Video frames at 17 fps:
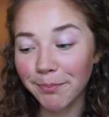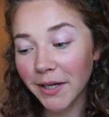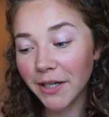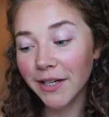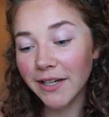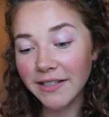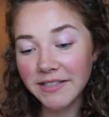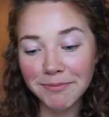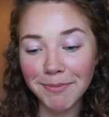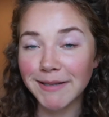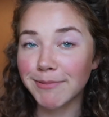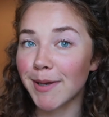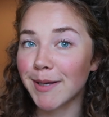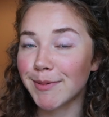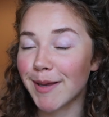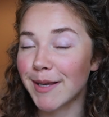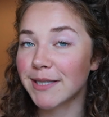period,
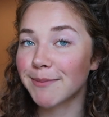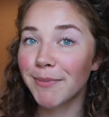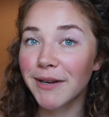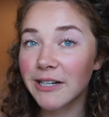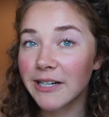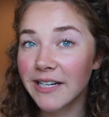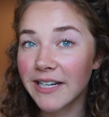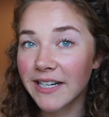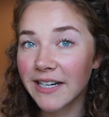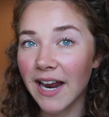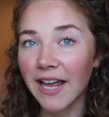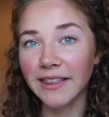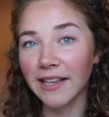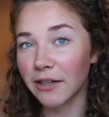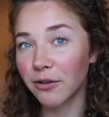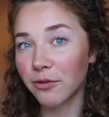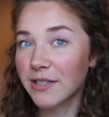space, period,
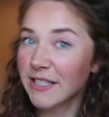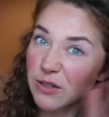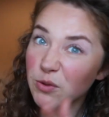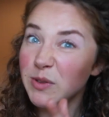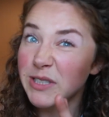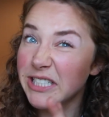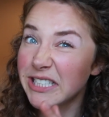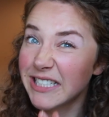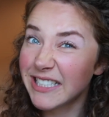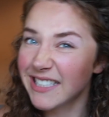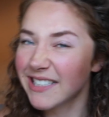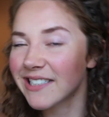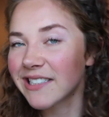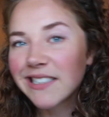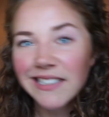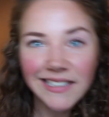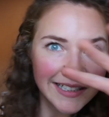and the notes squish
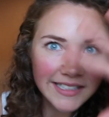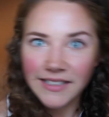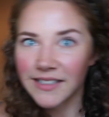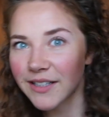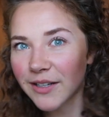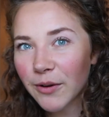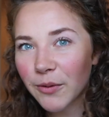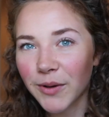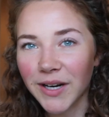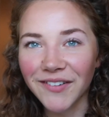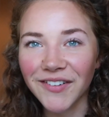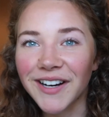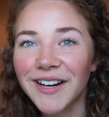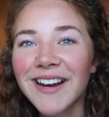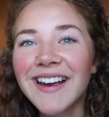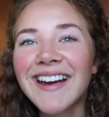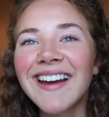it, whatever.